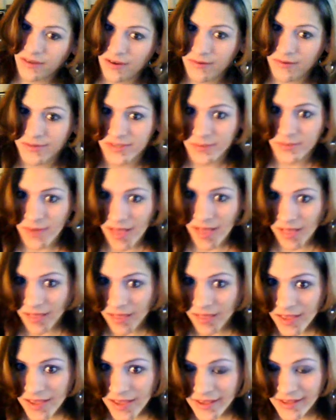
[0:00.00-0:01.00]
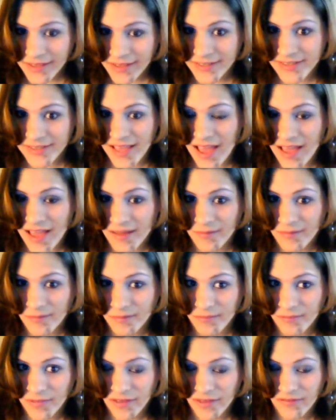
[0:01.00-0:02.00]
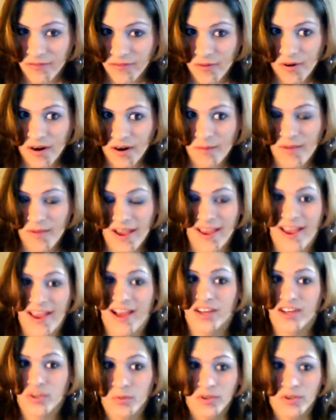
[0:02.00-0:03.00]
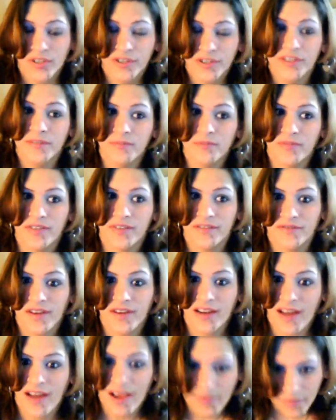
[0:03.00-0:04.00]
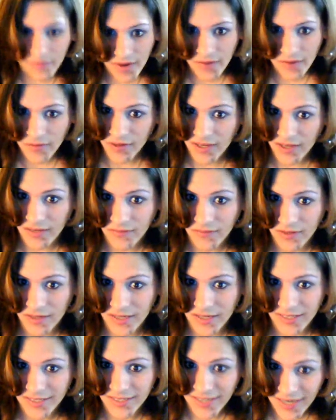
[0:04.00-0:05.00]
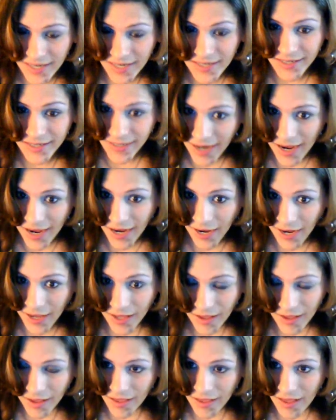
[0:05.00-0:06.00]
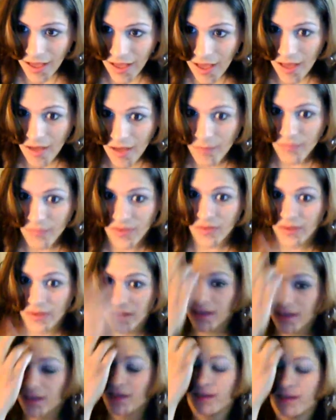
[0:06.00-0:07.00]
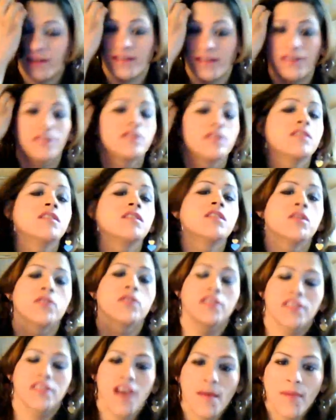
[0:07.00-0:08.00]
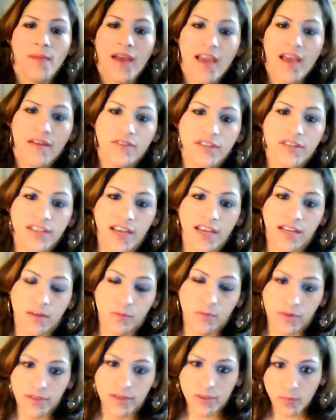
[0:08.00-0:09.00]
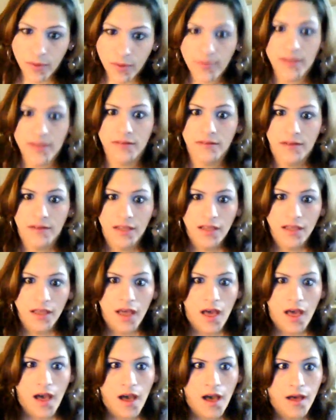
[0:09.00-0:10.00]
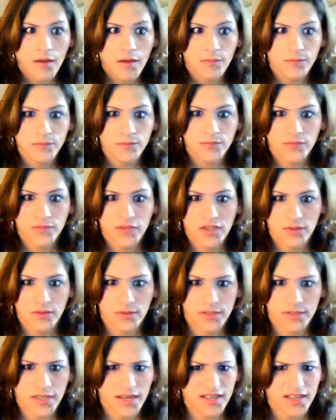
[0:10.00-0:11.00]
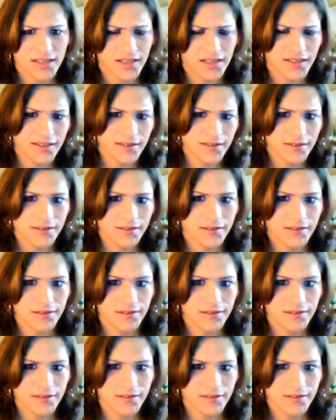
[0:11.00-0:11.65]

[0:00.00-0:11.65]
didn't know as well is that before my actual current boyfriend, I've never even dated a guy. The only type I ever dated was women. So it's kind of like,